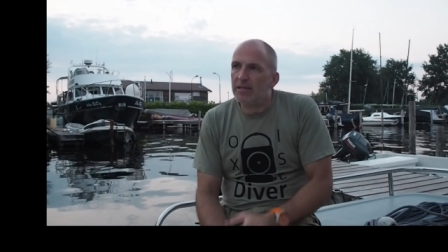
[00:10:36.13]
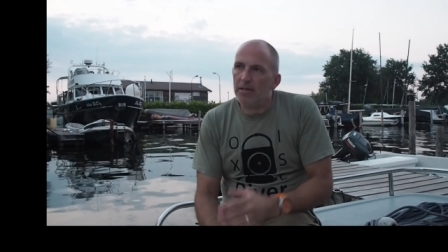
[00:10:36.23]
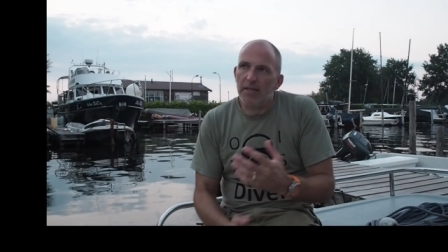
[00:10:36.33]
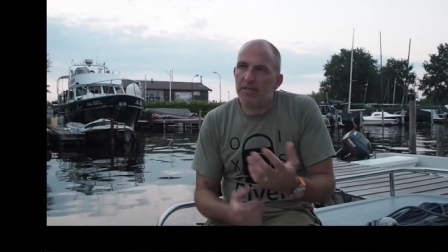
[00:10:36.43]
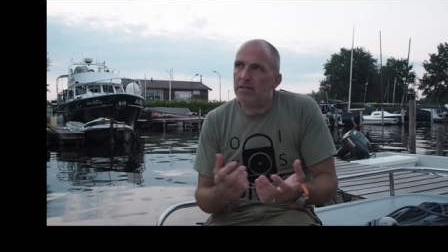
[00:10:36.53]
So
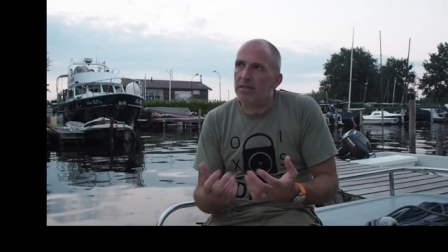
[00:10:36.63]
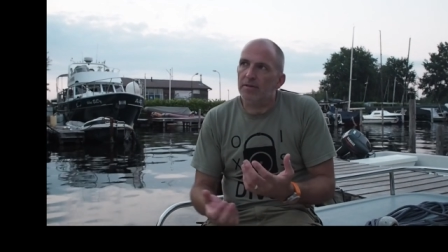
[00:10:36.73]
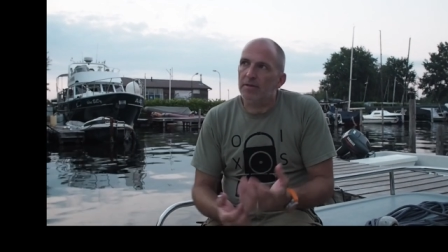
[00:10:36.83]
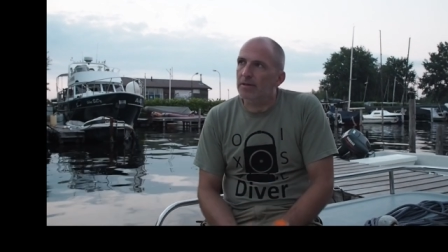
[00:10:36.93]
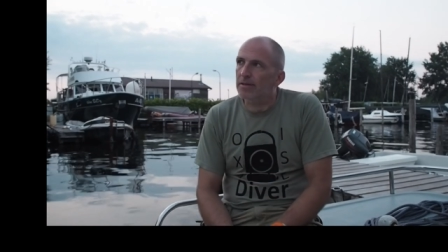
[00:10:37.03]
that's the,
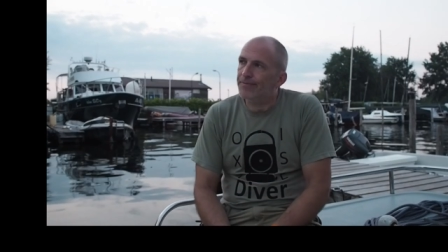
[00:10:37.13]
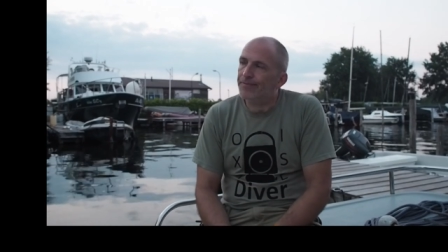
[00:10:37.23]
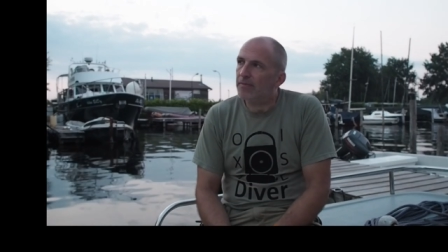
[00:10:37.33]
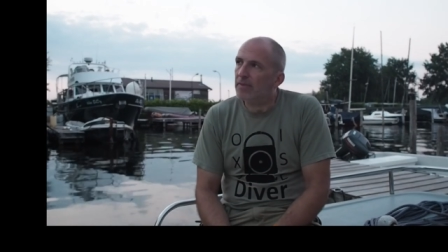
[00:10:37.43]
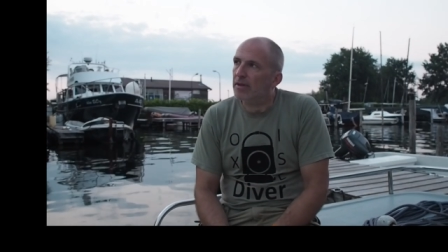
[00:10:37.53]
the,
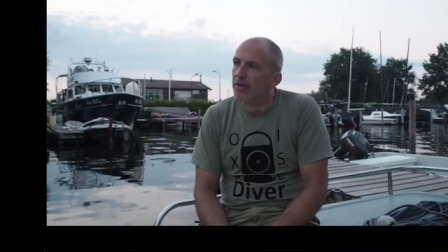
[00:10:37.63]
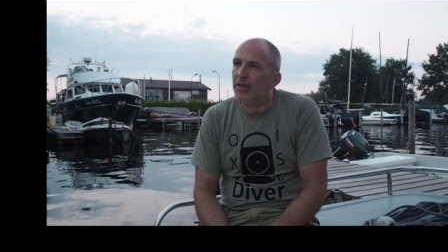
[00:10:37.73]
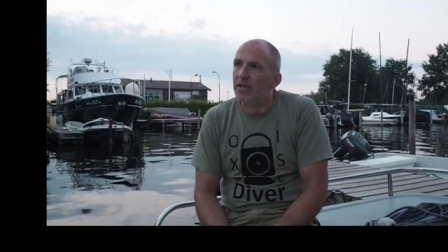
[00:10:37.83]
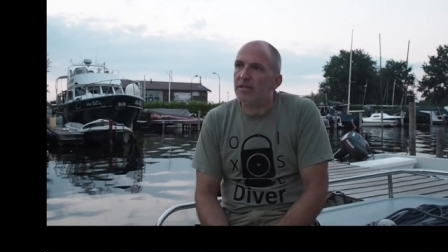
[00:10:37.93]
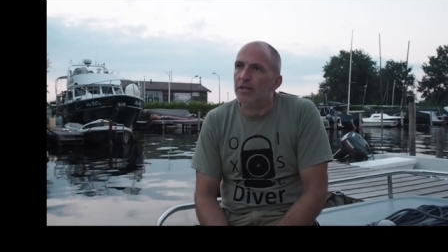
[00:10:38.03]
the
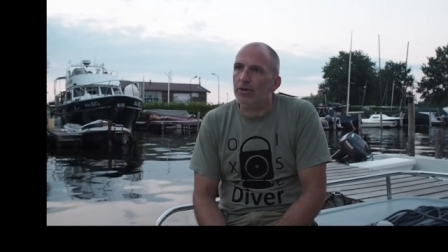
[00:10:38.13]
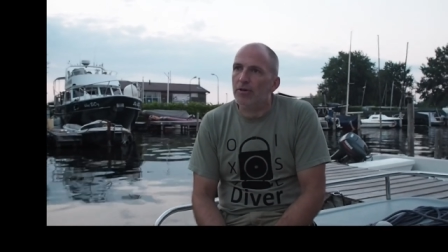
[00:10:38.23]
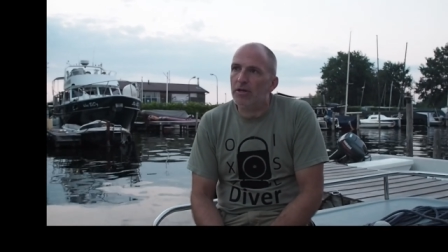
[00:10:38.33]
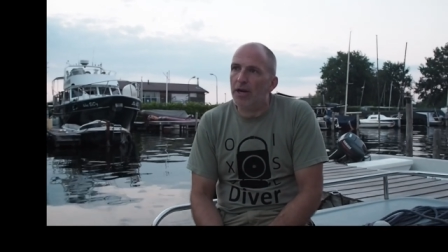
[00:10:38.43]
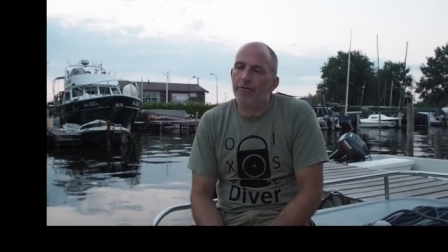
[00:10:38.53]
things that you're
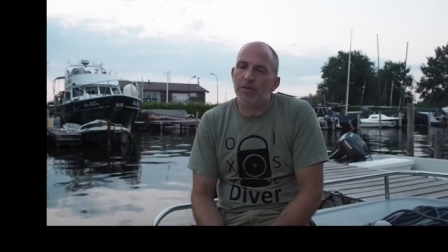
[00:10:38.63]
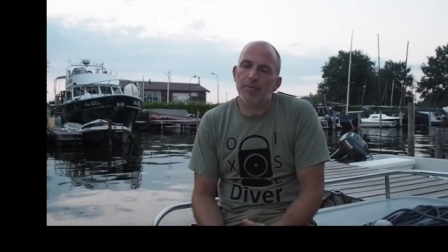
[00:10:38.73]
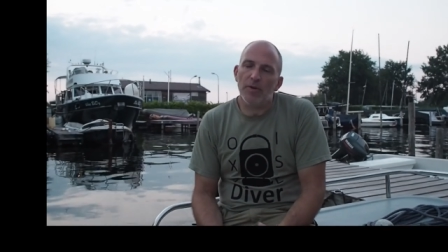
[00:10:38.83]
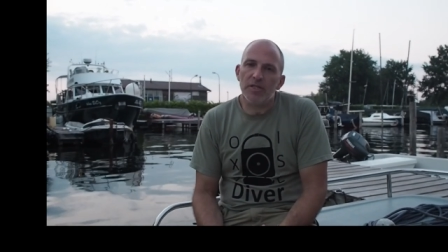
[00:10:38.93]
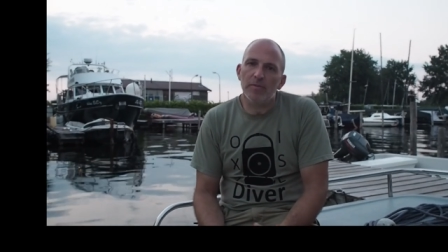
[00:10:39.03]
kind of
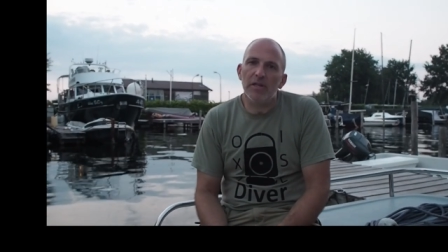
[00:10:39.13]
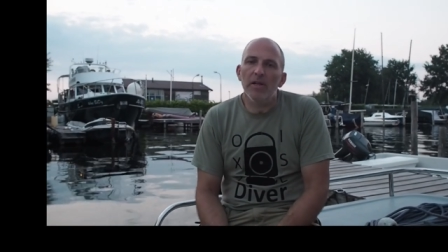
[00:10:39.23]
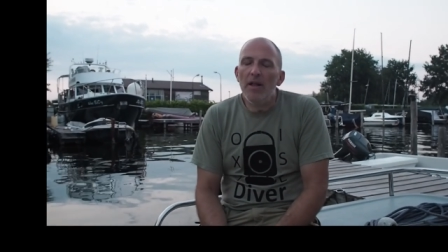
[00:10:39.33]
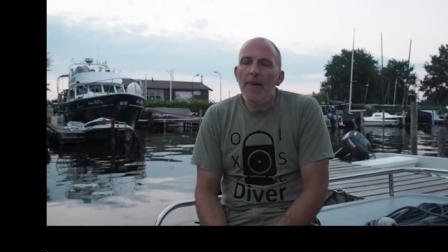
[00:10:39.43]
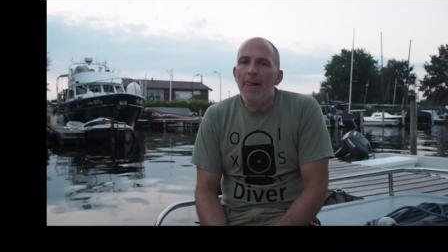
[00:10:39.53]
responsible
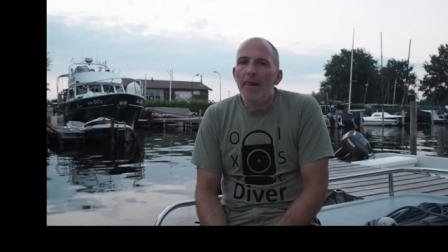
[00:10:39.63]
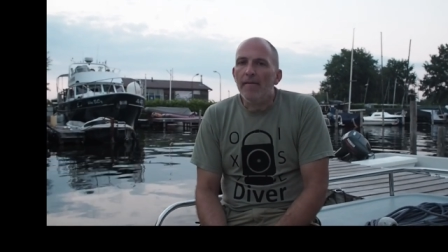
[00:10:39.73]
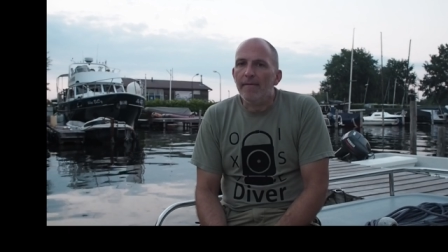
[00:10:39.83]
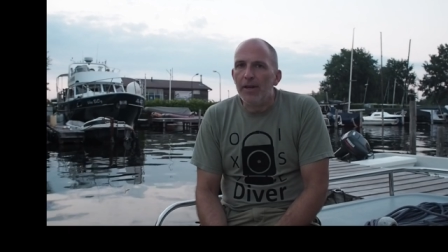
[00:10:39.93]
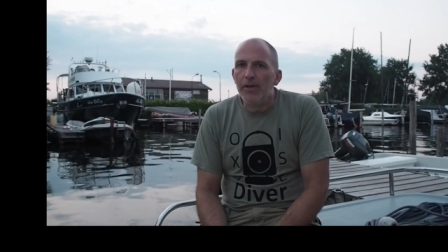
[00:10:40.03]

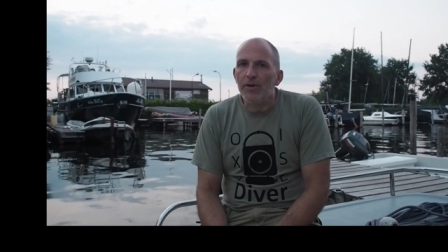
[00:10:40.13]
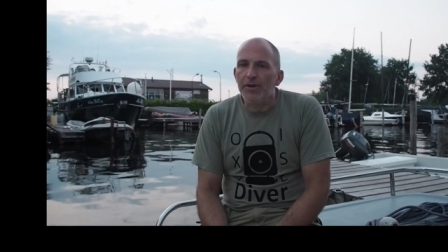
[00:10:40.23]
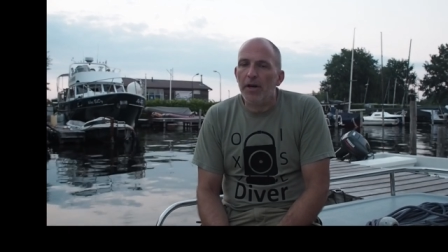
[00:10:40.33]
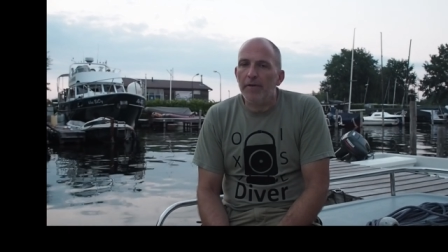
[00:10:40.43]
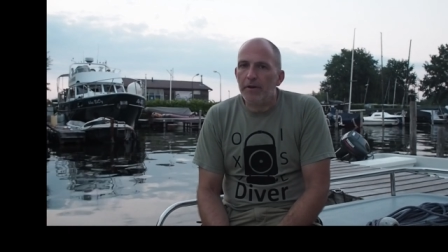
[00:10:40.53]
when you are
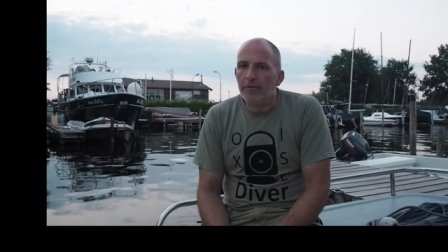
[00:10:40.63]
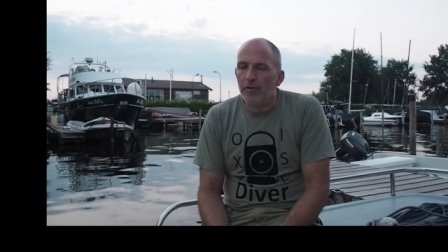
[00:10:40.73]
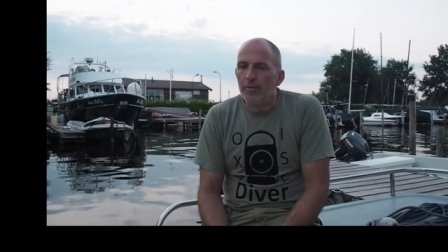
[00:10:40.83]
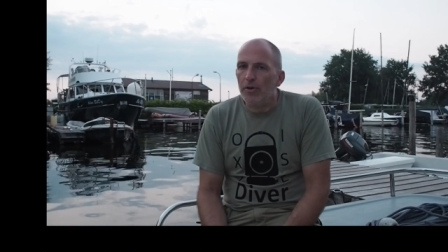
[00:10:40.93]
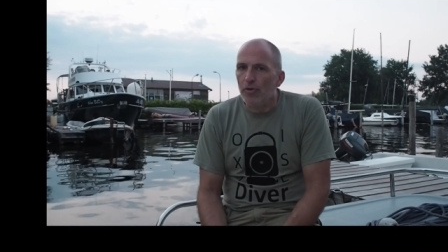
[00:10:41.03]
diving
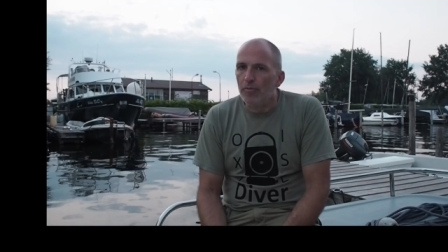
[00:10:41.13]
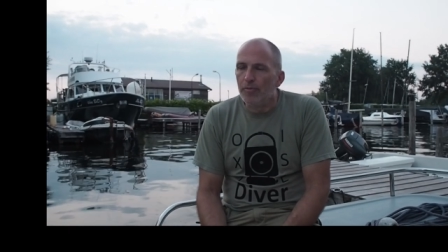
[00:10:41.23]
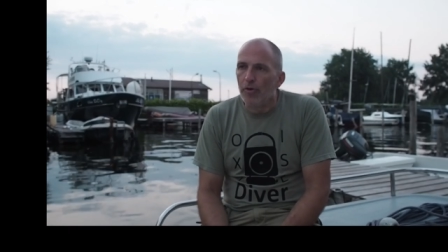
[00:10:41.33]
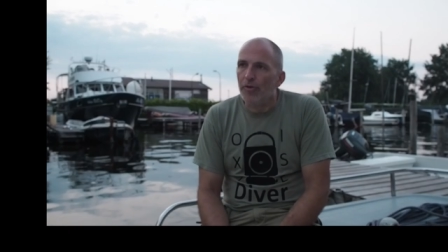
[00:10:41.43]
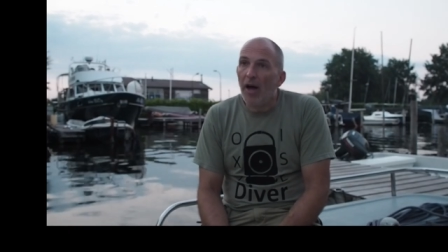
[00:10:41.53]
from your own boat.